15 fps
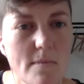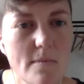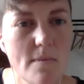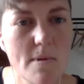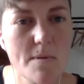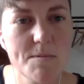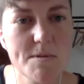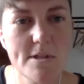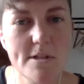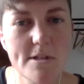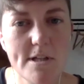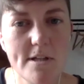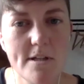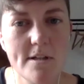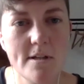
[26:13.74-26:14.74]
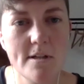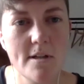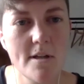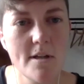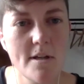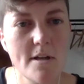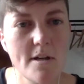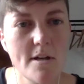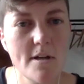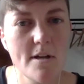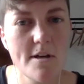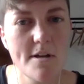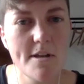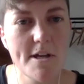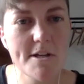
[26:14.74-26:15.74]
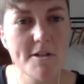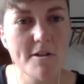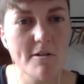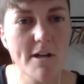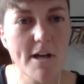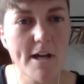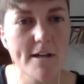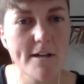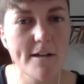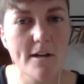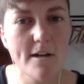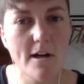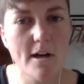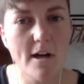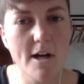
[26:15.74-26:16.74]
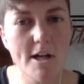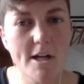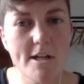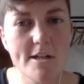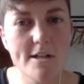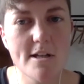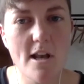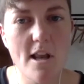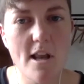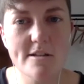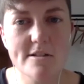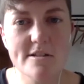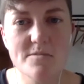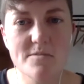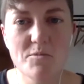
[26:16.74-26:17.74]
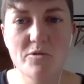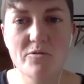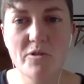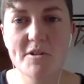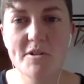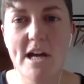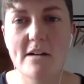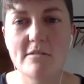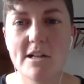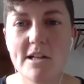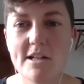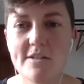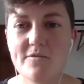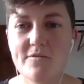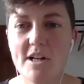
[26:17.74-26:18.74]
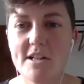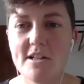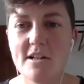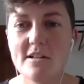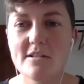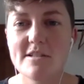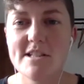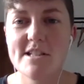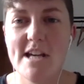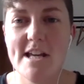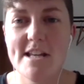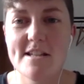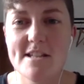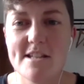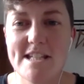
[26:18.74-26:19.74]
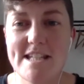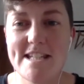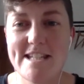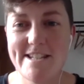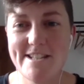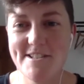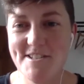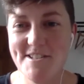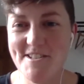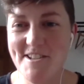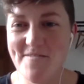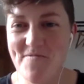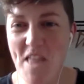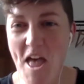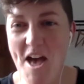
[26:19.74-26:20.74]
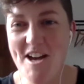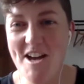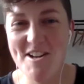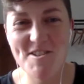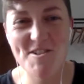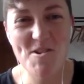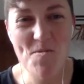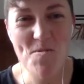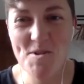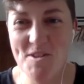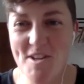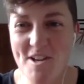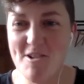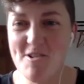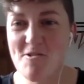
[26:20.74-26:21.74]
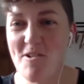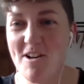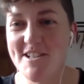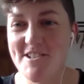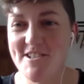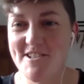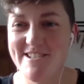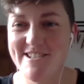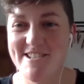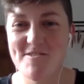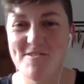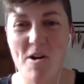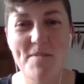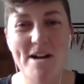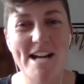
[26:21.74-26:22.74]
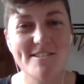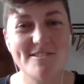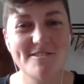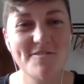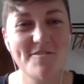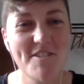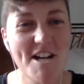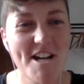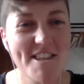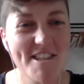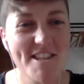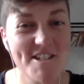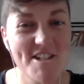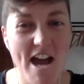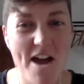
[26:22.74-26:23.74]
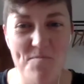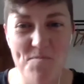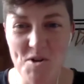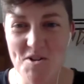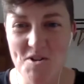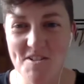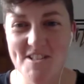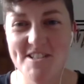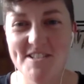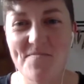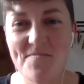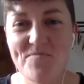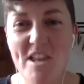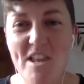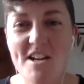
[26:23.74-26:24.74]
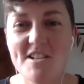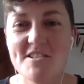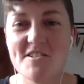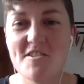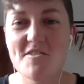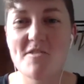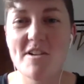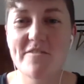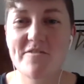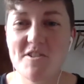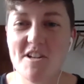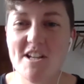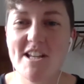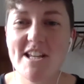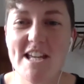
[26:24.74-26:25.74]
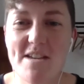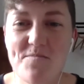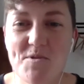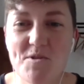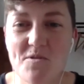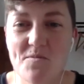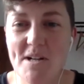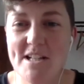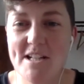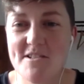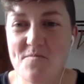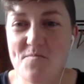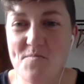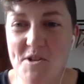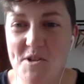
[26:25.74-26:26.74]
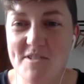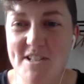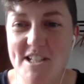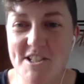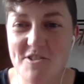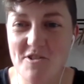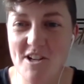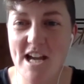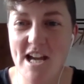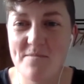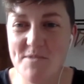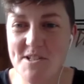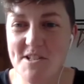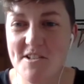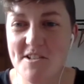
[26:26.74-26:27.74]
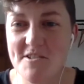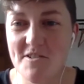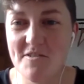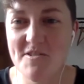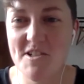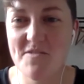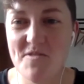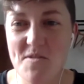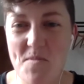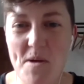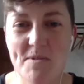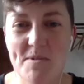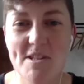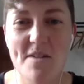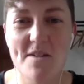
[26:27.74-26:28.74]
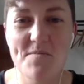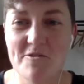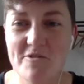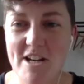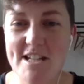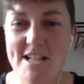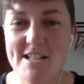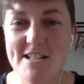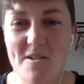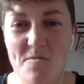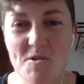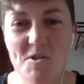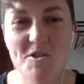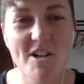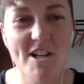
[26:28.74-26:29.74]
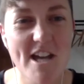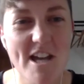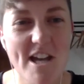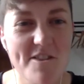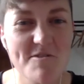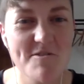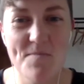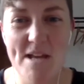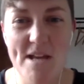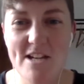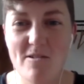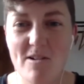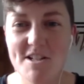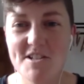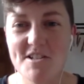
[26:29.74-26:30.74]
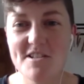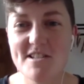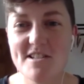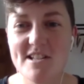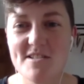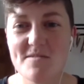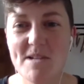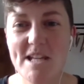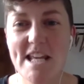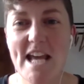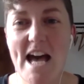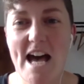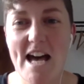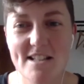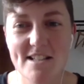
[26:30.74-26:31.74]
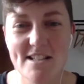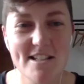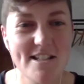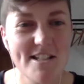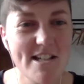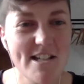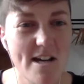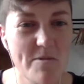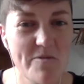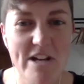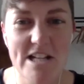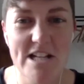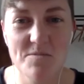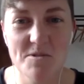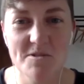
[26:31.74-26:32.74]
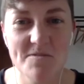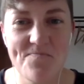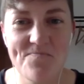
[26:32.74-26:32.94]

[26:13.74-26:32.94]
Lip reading: Absolutely. Thank you. Okay, I'd like to move on now and invite our attendees to put their own questions to our panel via the chat box. So if you can keep your mics on mute and your cameras turned off just for the moment, that'd be great. We'll try and get through as many questions as we can in the time available.